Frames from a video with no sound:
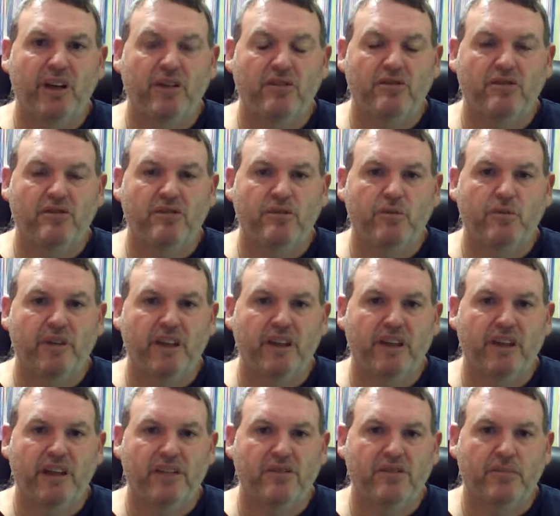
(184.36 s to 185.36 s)
be answered
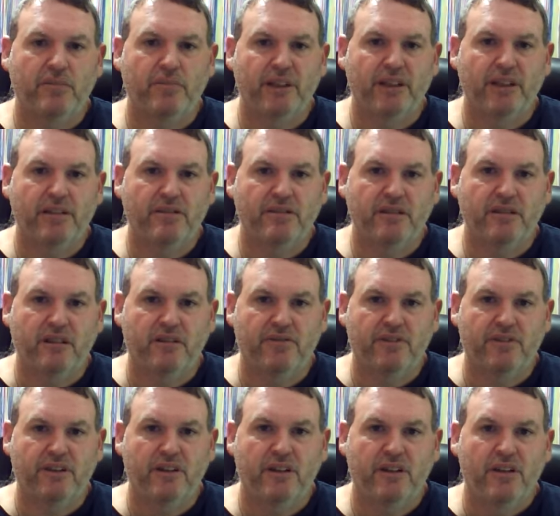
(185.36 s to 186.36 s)
within that topic
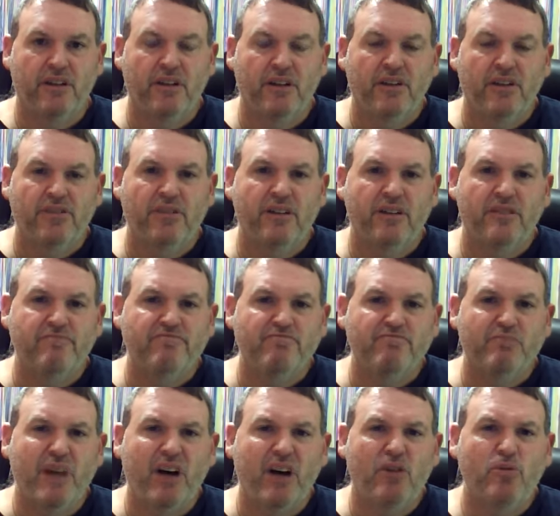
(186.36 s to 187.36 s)
itself. So
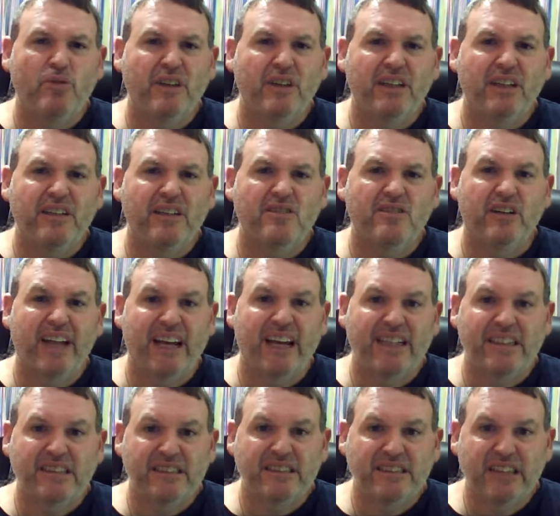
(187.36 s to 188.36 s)
my whole thing is on
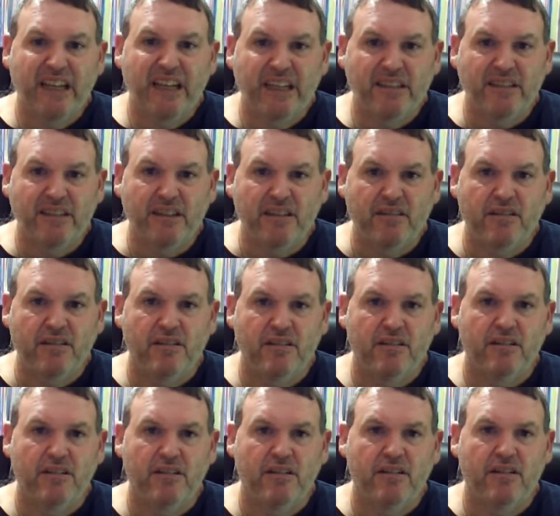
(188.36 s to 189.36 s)
understanding.
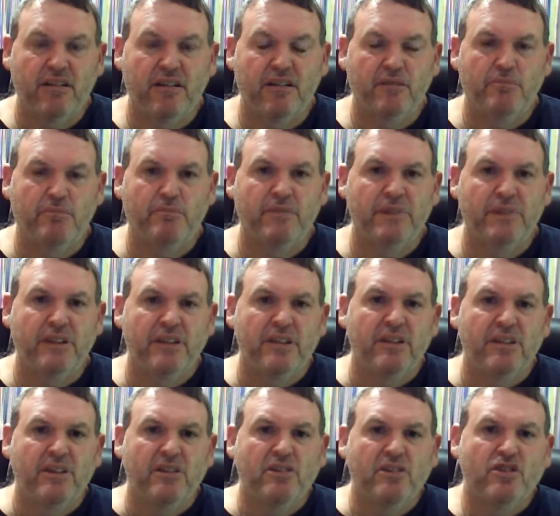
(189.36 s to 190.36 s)

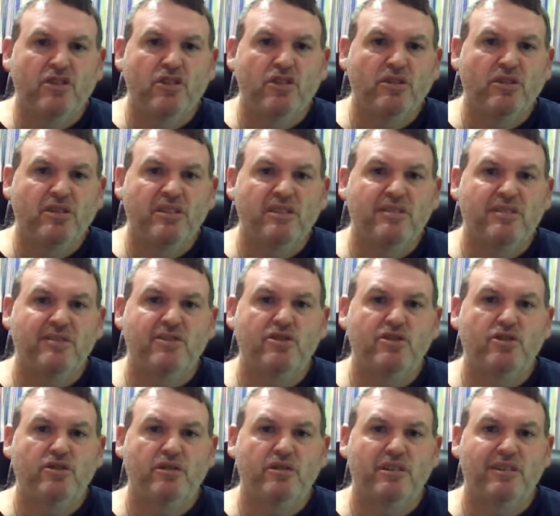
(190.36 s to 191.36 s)
Certain
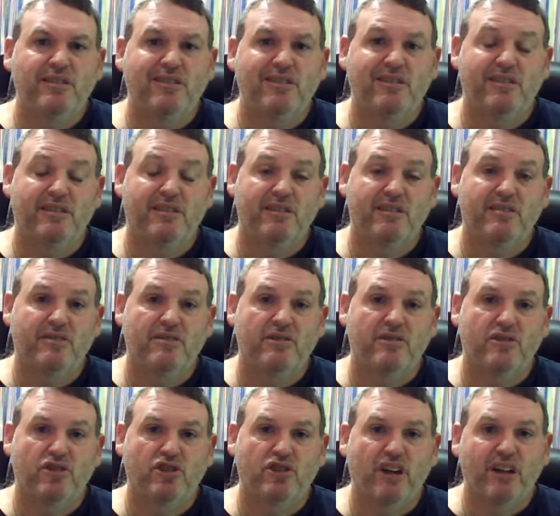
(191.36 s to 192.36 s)
students
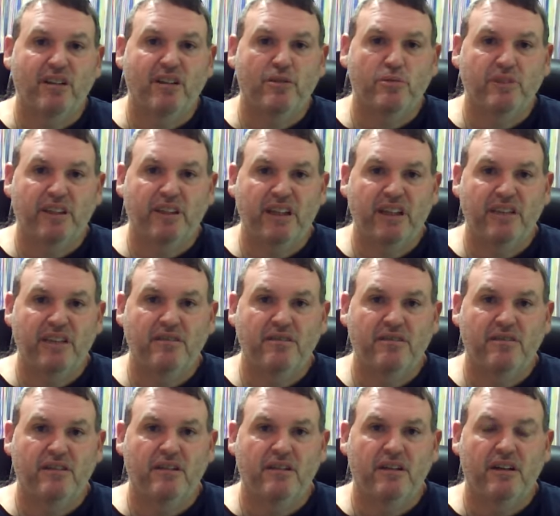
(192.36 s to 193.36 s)
struggle with that.
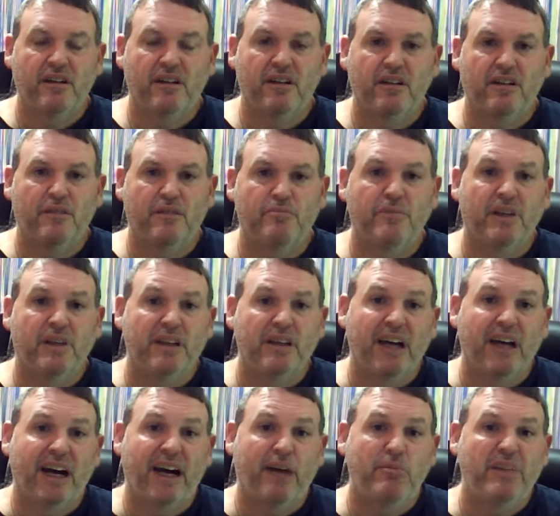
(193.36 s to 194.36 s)

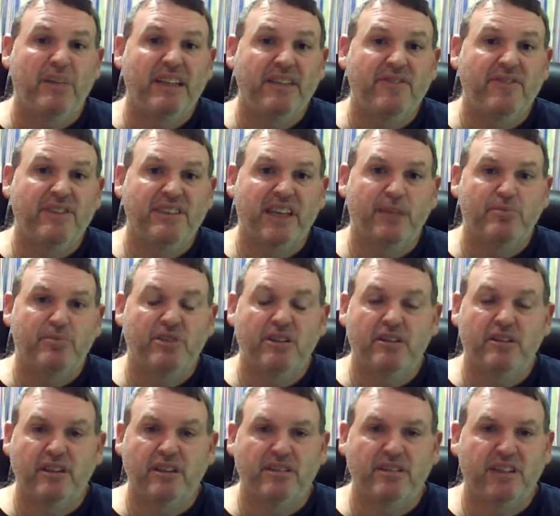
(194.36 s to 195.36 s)
I believe it's
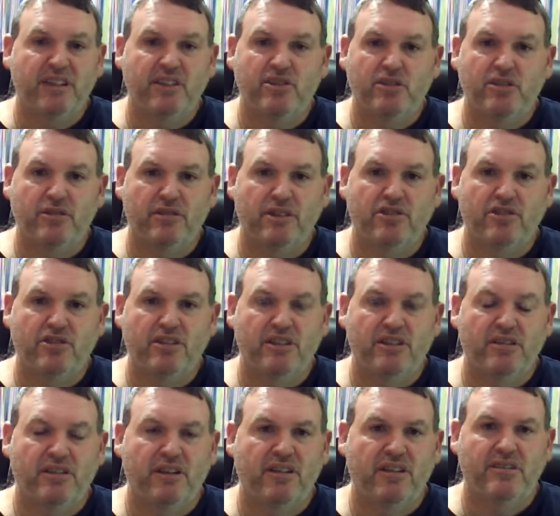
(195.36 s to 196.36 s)
absolutely essential that you
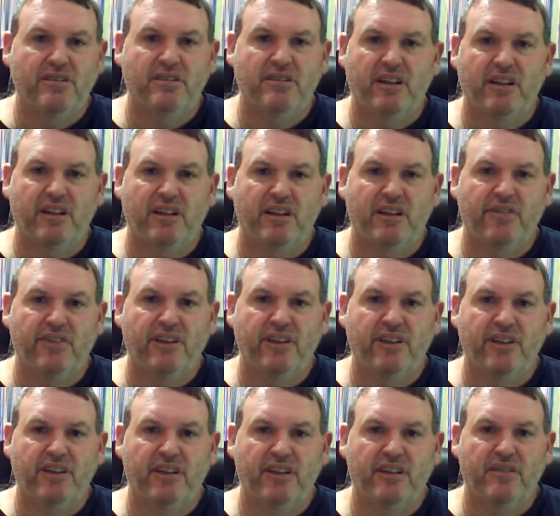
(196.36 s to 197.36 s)
need to understand how
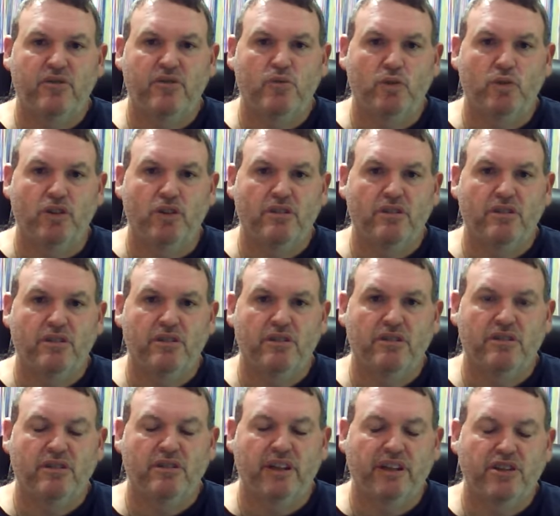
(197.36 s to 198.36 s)
everything works
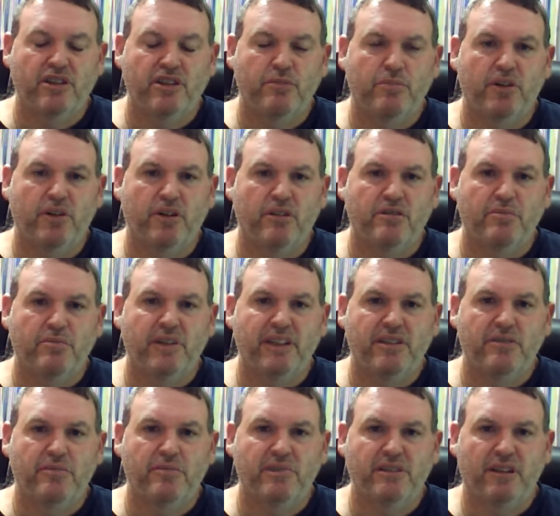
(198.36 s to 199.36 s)
to actually pass
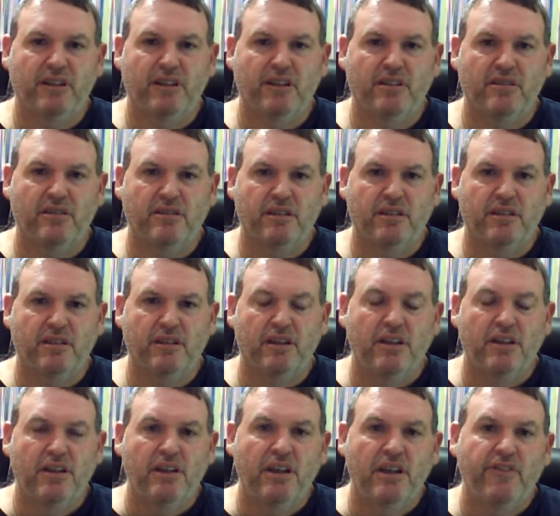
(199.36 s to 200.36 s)
management accounting.
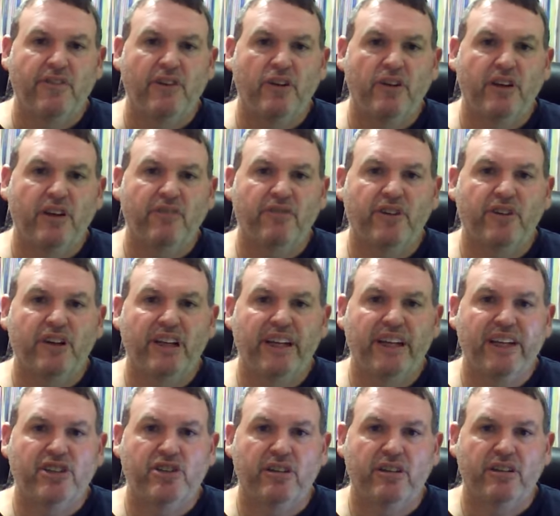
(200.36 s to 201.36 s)
If you're looking for a
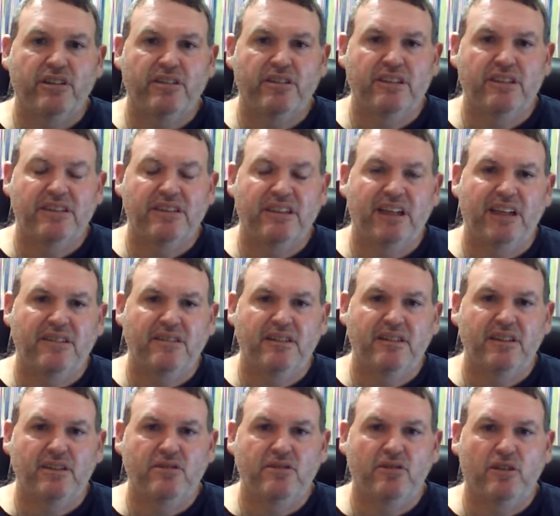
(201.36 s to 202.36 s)
lecture that says, here's
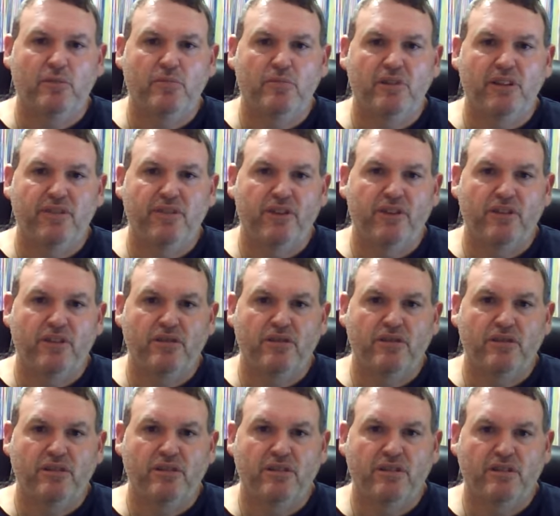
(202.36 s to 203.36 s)
an example, if you can
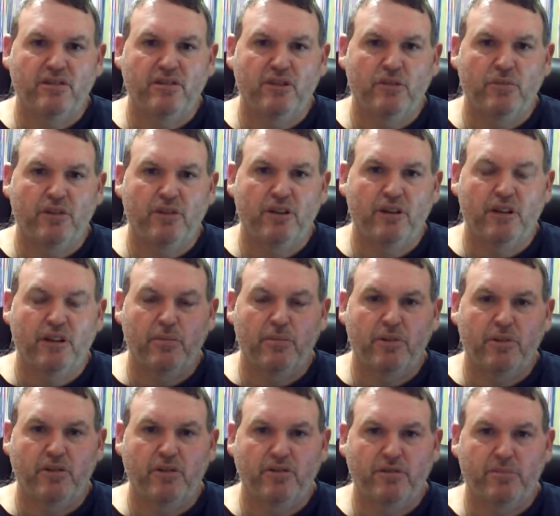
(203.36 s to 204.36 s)
do this example, you're going to
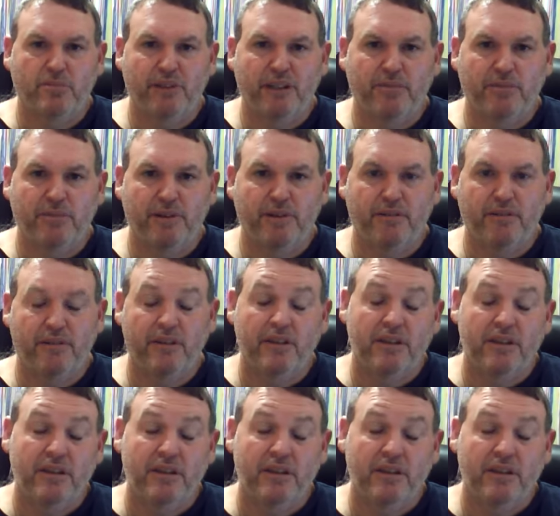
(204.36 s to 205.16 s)
pass your paper,